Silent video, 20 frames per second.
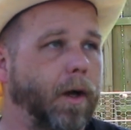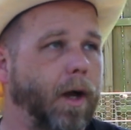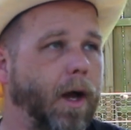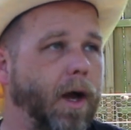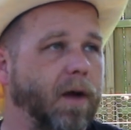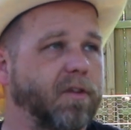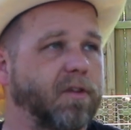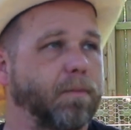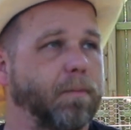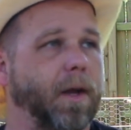
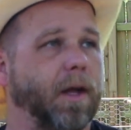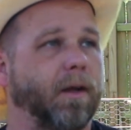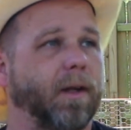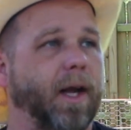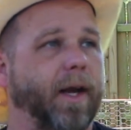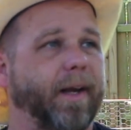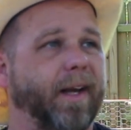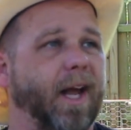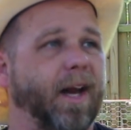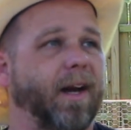I smell
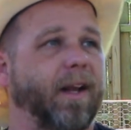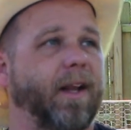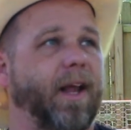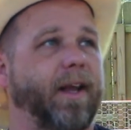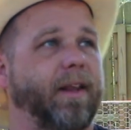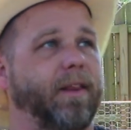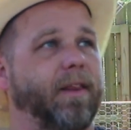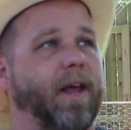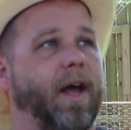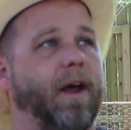like kind of
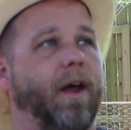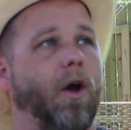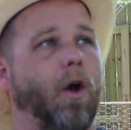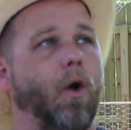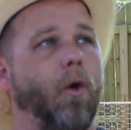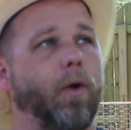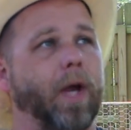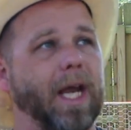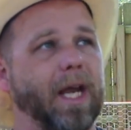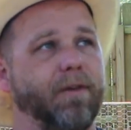like that
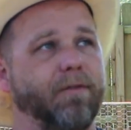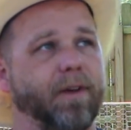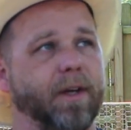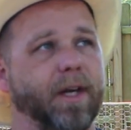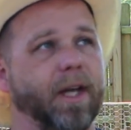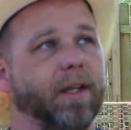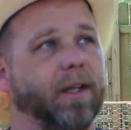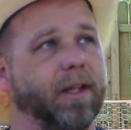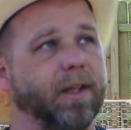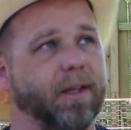oaky
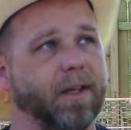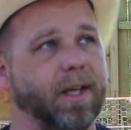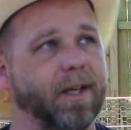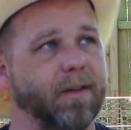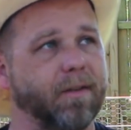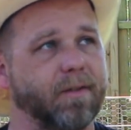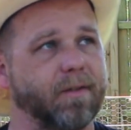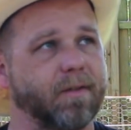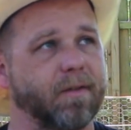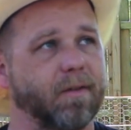
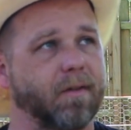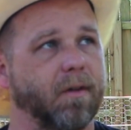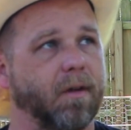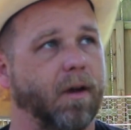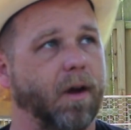vanilla-ness